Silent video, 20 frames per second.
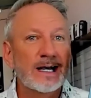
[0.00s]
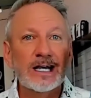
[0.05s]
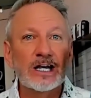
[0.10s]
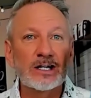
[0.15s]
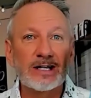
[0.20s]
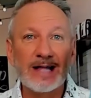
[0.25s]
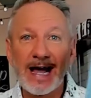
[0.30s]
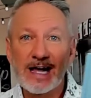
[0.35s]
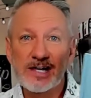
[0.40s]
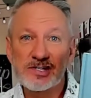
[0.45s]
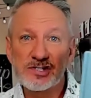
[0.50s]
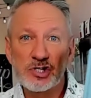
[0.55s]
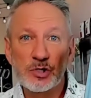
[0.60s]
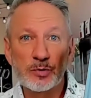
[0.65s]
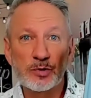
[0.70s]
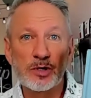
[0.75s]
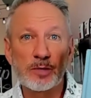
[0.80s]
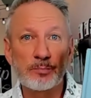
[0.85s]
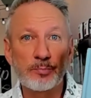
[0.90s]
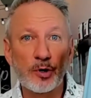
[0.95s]
He'll ask you
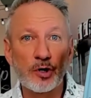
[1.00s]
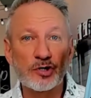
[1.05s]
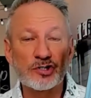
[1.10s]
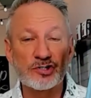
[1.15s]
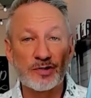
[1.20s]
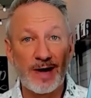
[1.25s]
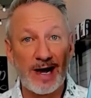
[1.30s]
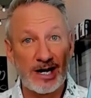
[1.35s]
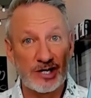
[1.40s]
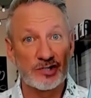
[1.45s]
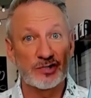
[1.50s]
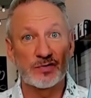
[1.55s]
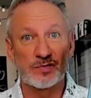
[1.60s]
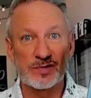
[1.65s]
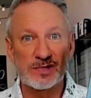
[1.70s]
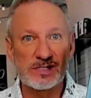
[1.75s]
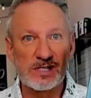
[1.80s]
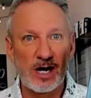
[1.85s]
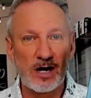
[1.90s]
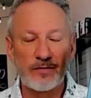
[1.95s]
in the book to ask
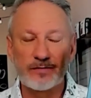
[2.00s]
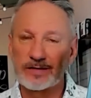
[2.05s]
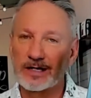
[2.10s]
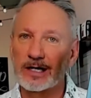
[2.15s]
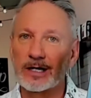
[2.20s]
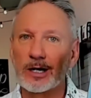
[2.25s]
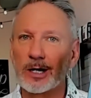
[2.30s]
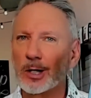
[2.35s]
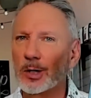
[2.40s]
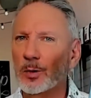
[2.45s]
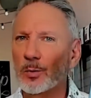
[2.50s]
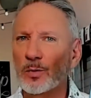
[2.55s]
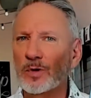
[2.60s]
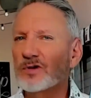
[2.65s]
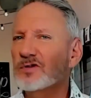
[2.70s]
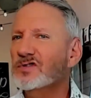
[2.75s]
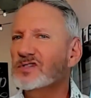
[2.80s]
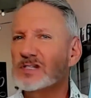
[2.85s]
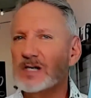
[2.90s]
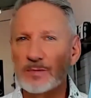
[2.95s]
yourself, like, what
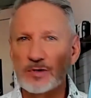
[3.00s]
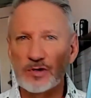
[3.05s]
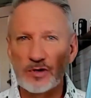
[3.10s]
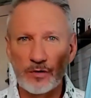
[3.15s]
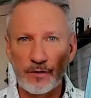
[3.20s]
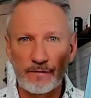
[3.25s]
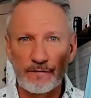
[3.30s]
are some of your